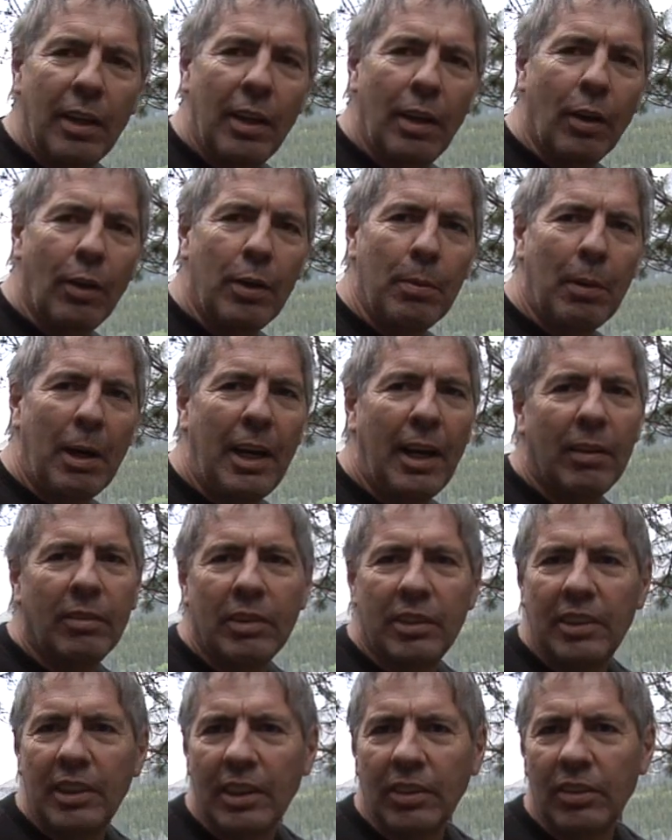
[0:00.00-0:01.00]
You know, you might have
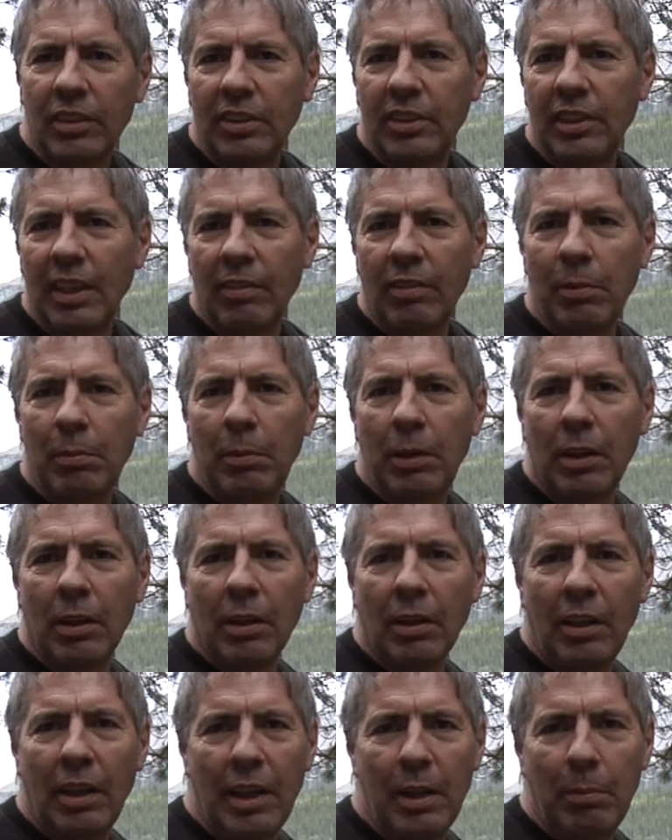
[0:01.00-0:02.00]
a six or seven mil
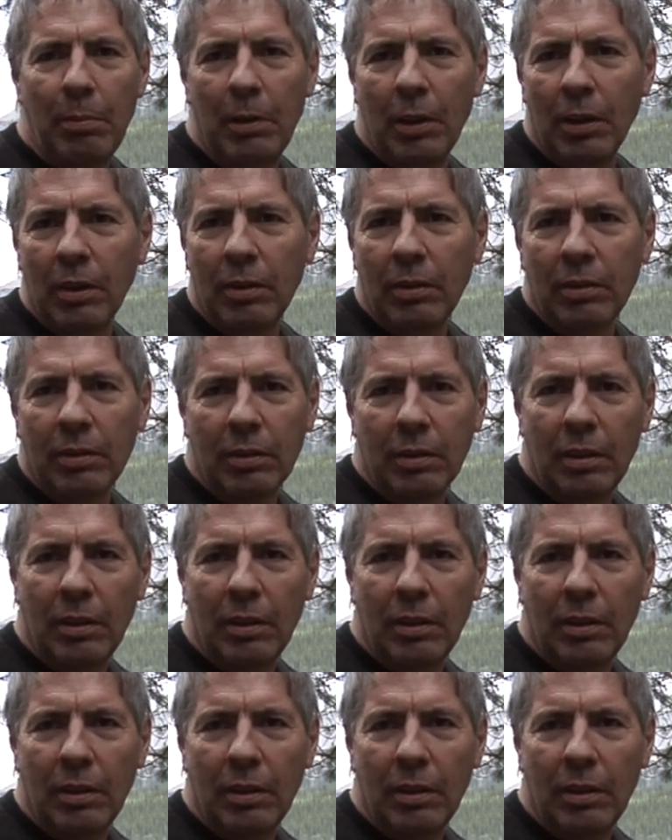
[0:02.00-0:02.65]
or eight mil